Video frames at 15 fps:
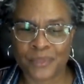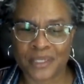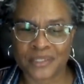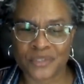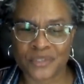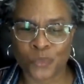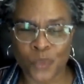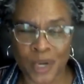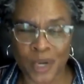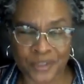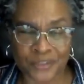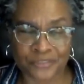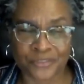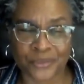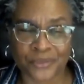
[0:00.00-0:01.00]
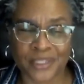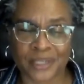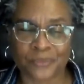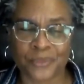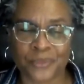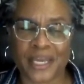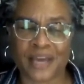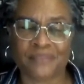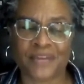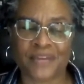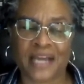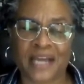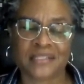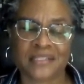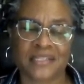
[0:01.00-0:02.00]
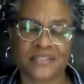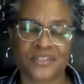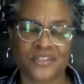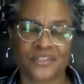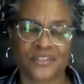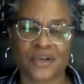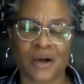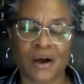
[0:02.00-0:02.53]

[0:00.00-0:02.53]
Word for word: it's wonderful that we have access to the,